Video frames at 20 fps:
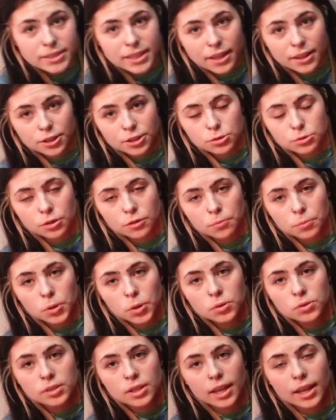Taylor Swift
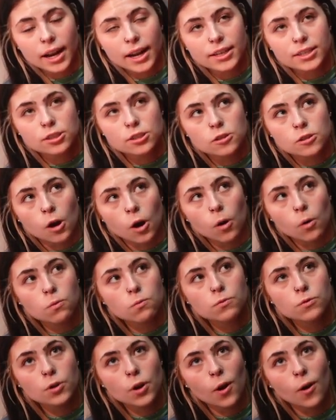boots, and I
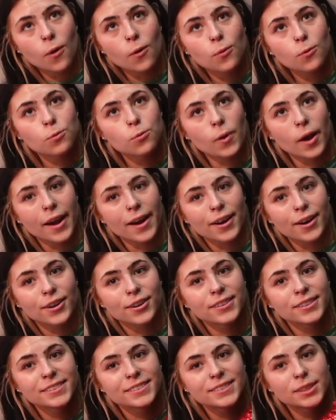don't know
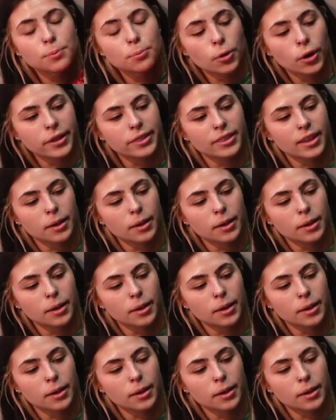where to put